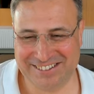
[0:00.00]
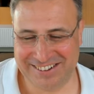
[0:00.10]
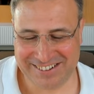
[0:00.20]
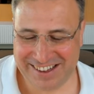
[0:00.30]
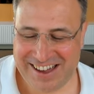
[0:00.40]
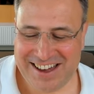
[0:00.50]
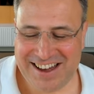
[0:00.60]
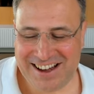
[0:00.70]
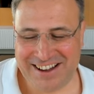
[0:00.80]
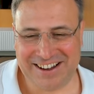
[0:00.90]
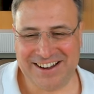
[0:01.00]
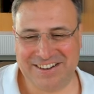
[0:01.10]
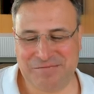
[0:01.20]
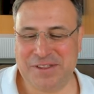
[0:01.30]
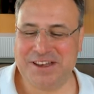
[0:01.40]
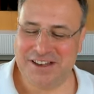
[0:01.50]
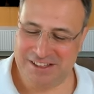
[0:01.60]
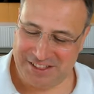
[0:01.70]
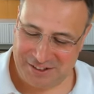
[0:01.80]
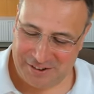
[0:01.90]
no.
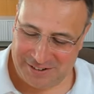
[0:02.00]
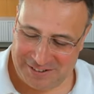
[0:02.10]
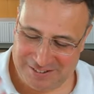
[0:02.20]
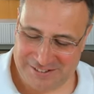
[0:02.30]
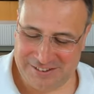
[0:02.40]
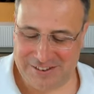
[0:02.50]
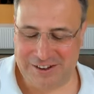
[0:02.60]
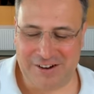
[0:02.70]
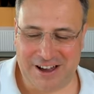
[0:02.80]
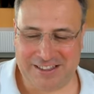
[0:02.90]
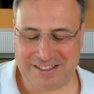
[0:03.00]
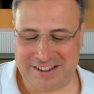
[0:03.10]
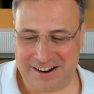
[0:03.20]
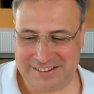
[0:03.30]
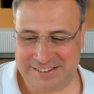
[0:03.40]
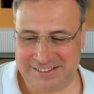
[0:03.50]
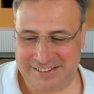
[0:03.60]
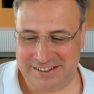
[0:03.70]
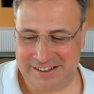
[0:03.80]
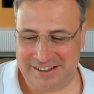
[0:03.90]
So I started
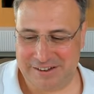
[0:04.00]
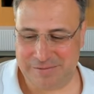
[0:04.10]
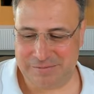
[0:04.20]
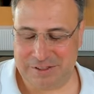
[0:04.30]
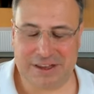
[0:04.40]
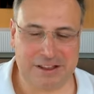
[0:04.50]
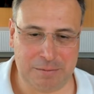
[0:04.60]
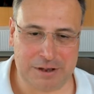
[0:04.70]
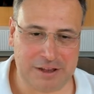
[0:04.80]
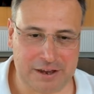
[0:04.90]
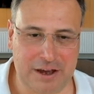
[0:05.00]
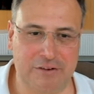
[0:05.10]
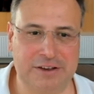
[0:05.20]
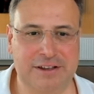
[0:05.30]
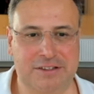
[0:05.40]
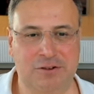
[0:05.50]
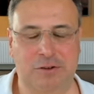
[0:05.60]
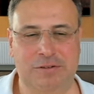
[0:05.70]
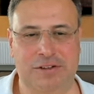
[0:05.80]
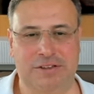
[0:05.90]
thinking about like how can I solve
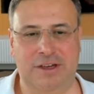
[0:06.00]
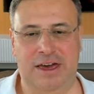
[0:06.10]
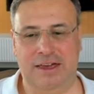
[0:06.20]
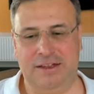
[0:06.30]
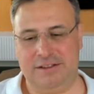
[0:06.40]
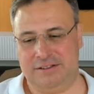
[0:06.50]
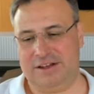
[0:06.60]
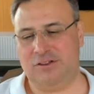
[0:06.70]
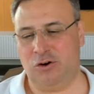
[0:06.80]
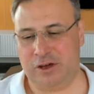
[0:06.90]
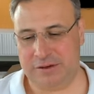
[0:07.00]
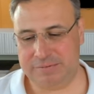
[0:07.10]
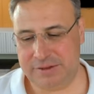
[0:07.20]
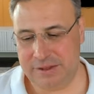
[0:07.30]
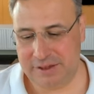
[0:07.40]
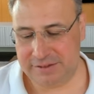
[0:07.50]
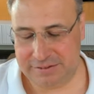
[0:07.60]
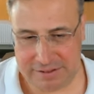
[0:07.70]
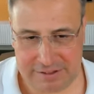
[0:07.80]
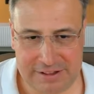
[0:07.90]
this, and I decided, okay,
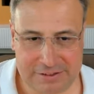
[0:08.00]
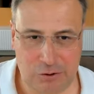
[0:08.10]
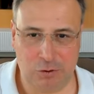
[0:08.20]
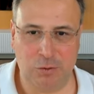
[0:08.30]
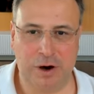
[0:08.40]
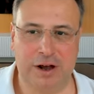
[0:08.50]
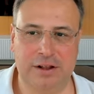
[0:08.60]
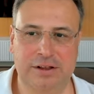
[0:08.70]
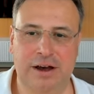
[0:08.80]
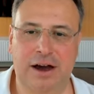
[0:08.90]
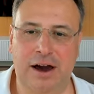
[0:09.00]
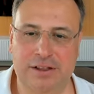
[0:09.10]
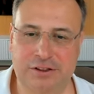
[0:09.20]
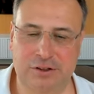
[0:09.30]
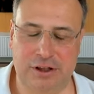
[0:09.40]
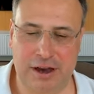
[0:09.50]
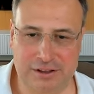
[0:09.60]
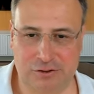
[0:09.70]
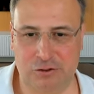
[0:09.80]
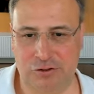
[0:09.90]
this is not going well. I
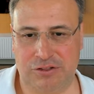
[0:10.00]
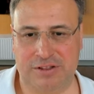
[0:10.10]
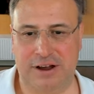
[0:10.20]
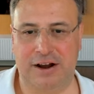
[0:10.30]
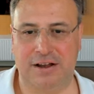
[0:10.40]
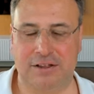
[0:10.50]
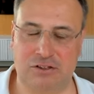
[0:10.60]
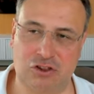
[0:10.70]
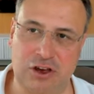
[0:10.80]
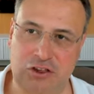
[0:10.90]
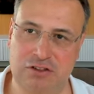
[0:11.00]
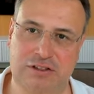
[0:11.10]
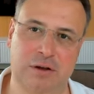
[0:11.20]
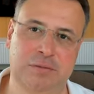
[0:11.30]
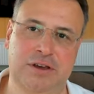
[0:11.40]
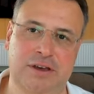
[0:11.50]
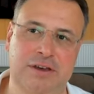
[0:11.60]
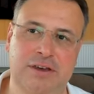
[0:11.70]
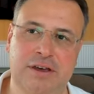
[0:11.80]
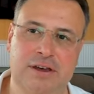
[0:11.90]
need to start changing something,
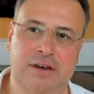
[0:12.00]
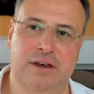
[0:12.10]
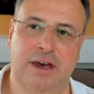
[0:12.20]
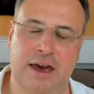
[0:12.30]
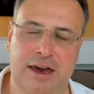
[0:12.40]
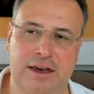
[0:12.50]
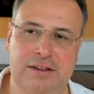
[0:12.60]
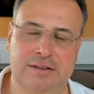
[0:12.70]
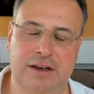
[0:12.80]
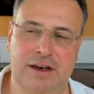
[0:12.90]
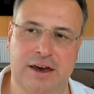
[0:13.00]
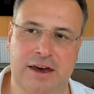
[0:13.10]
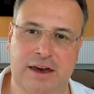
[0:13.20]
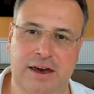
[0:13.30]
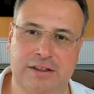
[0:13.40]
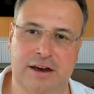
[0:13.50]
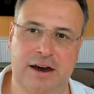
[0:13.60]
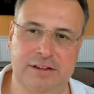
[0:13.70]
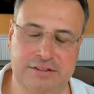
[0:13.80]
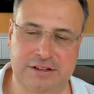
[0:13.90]
and I
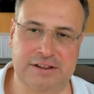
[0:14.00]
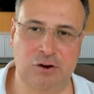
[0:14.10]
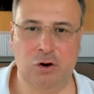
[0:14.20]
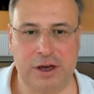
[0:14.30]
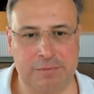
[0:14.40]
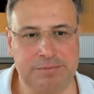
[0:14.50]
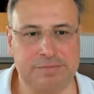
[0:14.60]
decided, okay,